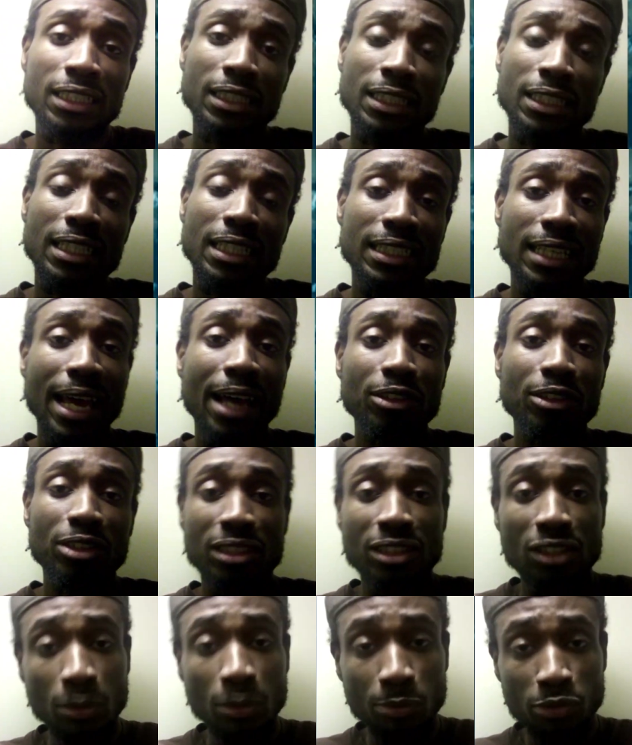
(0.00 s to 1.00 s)
get down to
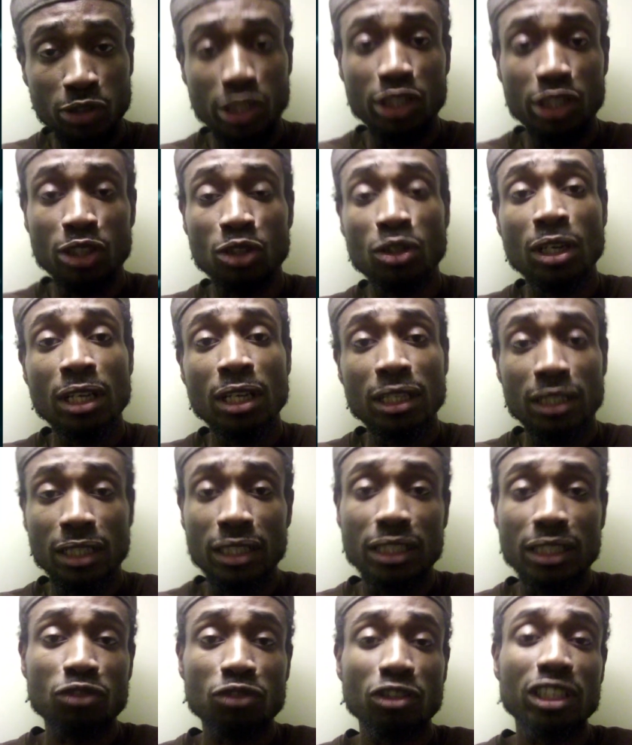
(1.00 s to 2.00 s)
some real
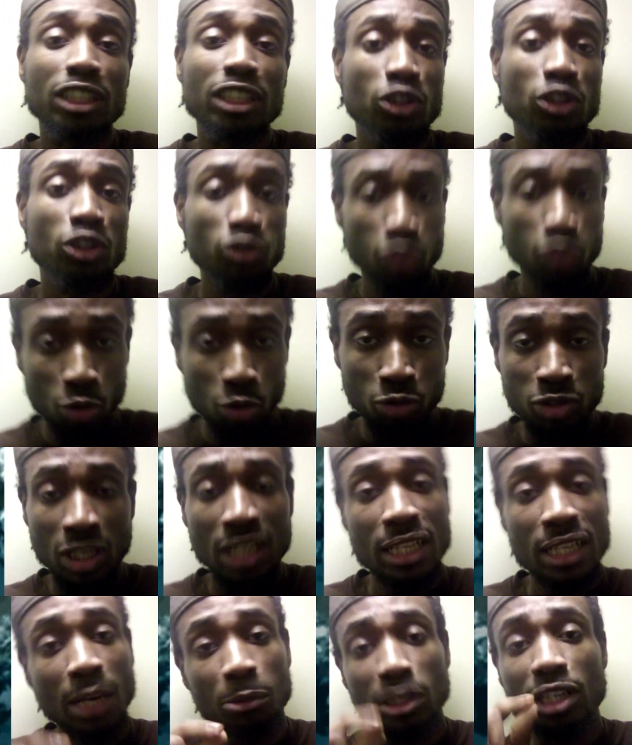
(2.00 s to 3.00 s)
nitty gritty truths
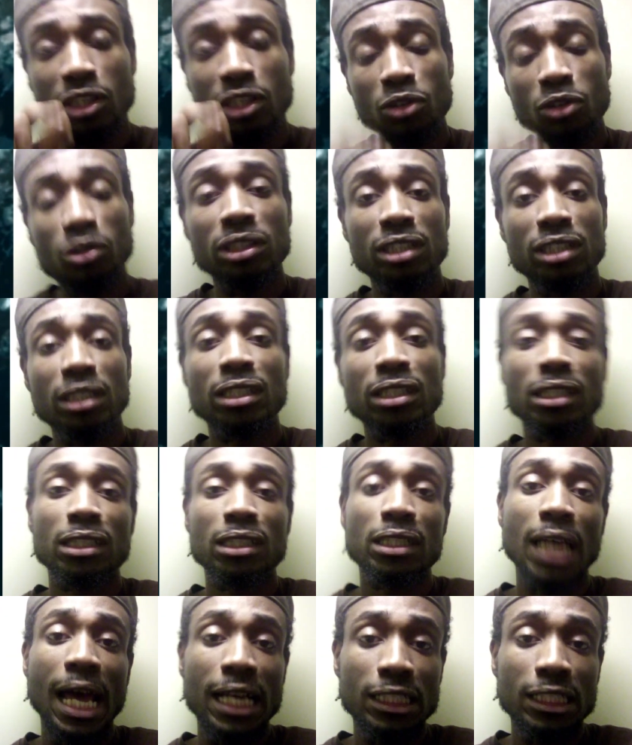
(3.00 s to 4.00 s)
that we are going to need
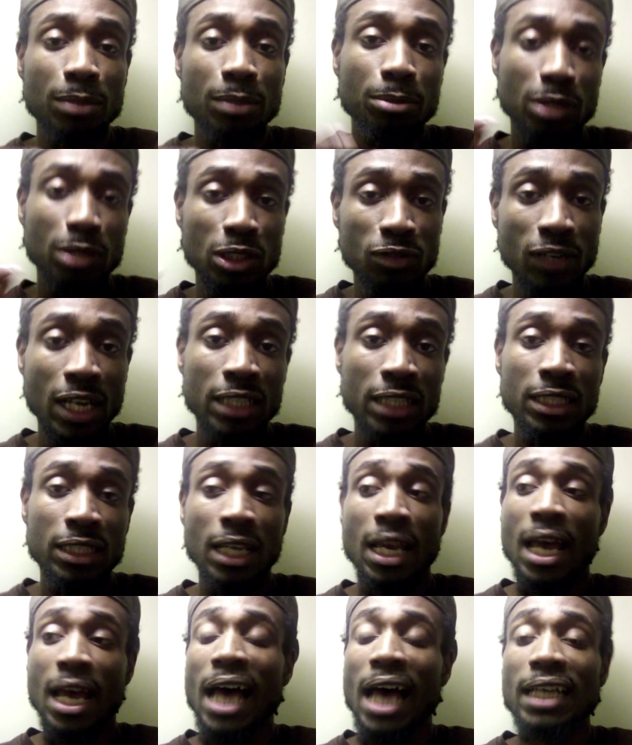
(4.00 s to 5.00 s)
to actually progress
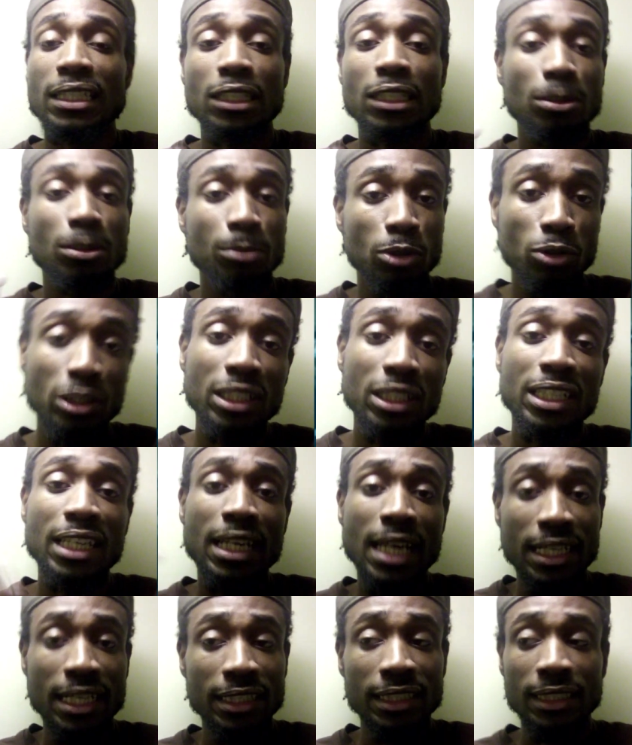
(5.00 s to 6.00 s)
as a community and
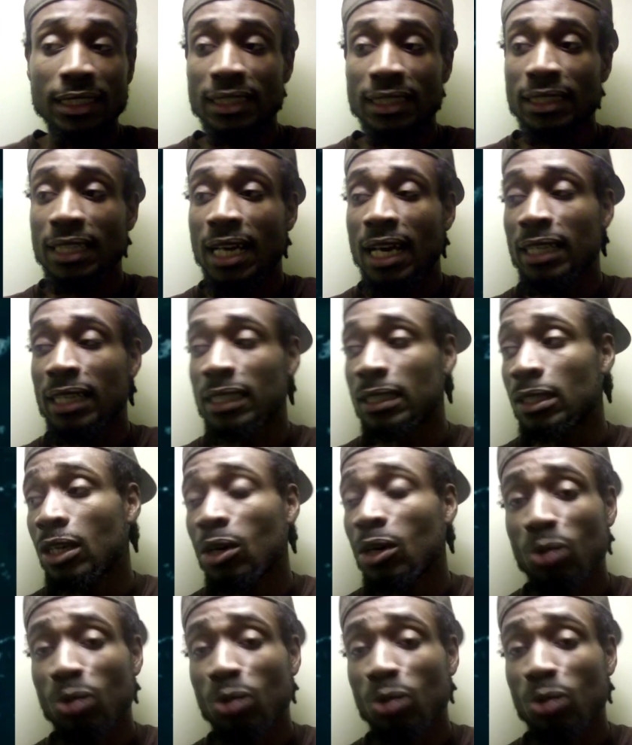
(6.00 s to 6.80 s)
as a society.